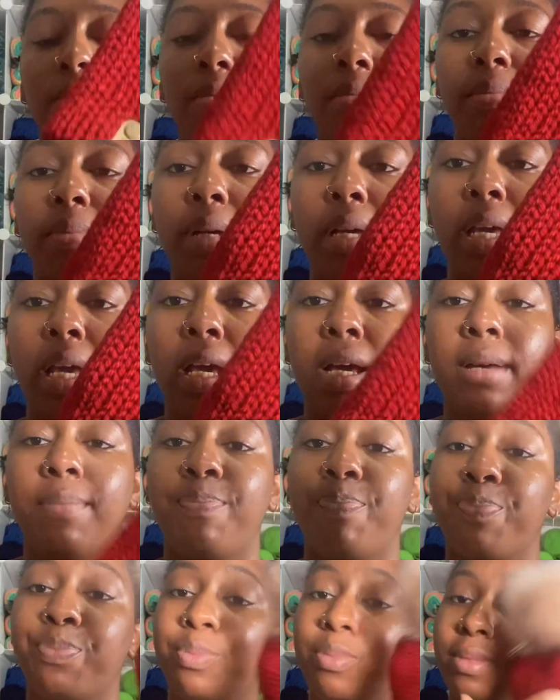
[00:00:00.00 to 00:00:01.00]
But yeah,
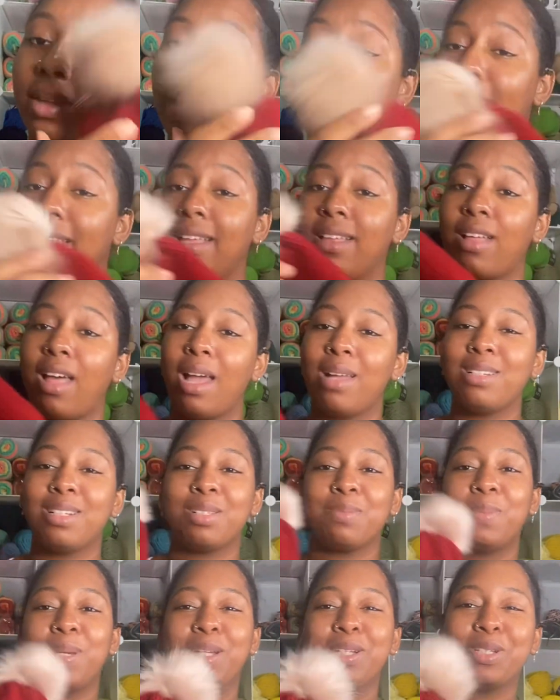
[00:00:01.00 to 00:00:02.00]
I
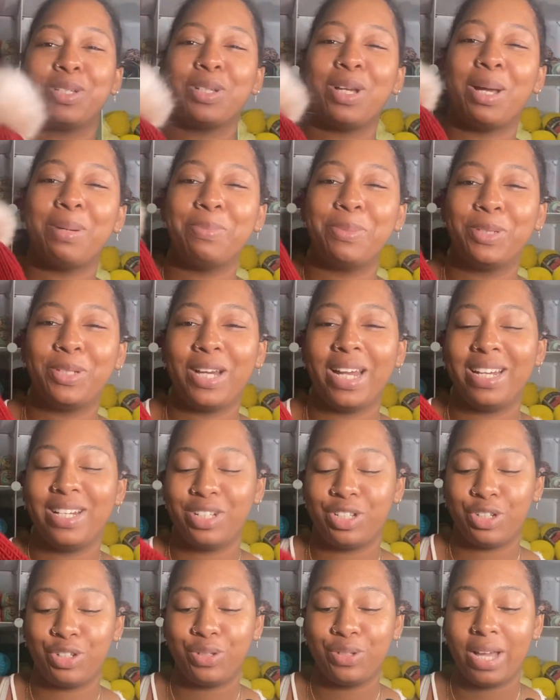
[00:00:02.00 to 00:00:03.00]
just make it sure I'm trying to
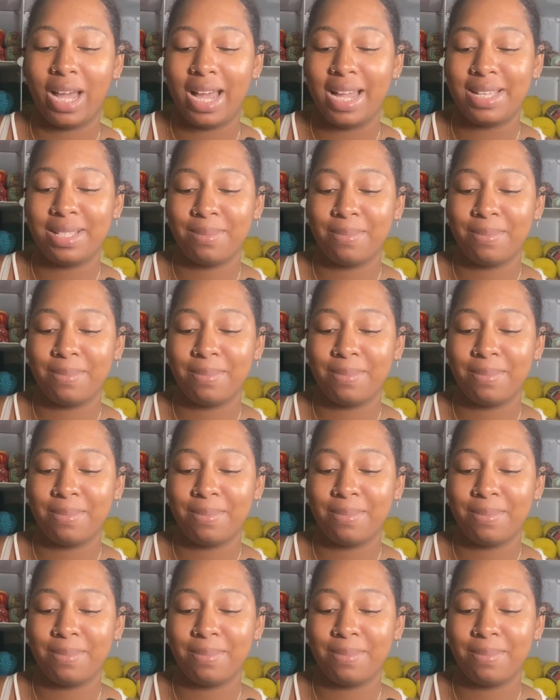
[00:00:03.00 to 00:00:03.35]
show you guys